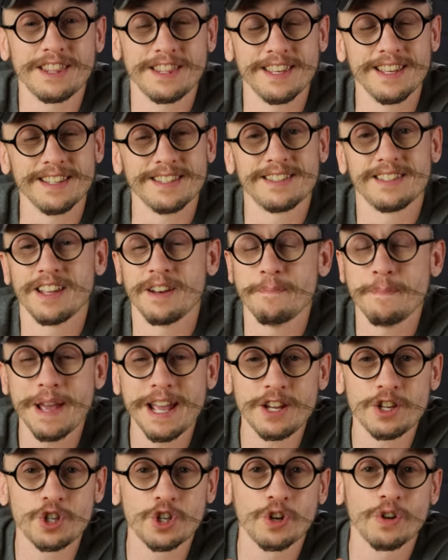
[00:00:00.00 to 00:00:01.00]
at this and
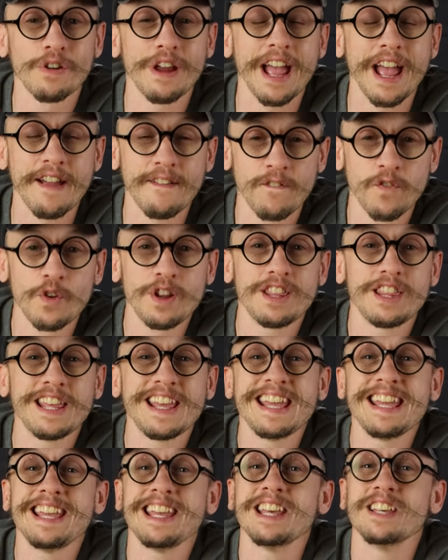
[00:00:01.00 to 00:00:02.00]
make sure
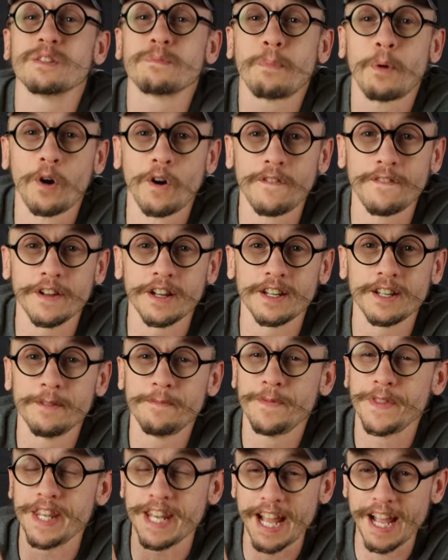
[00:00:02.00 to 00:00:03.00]
everything is perfect.
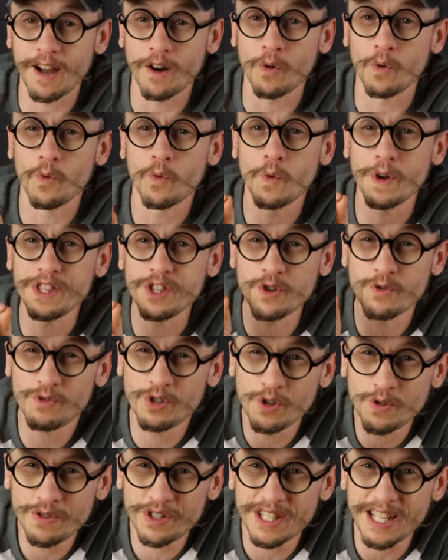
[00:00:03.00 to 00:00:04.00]
Now, when you
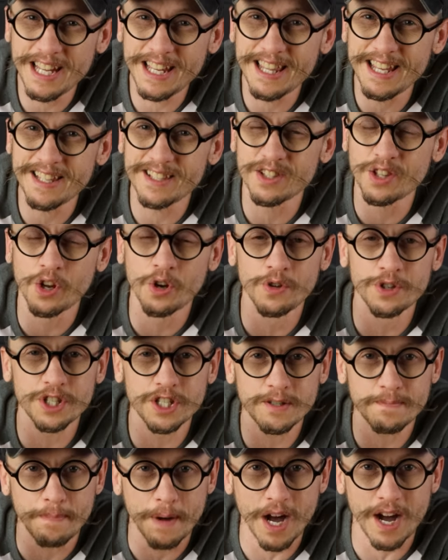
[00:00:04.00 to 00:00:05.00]
do see these little
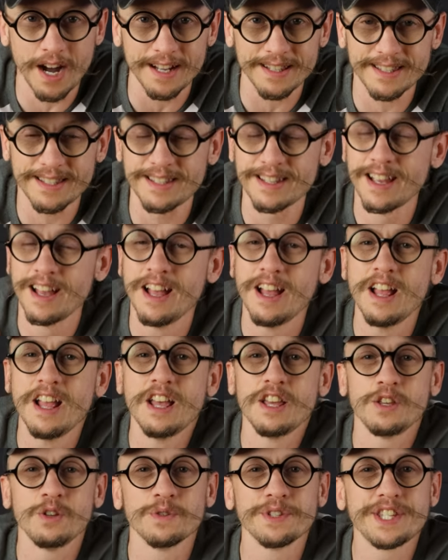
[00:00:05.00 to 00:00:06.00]
spots,
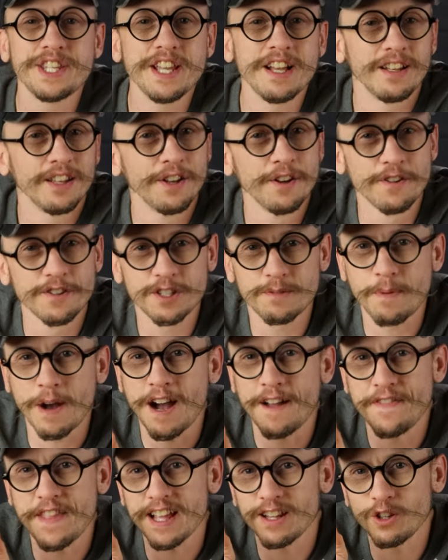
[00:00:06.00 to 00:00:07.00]
you'll see a little
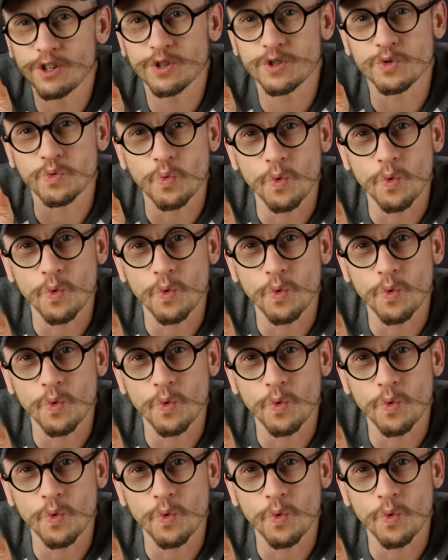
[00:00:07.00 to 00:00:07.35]
spot that looks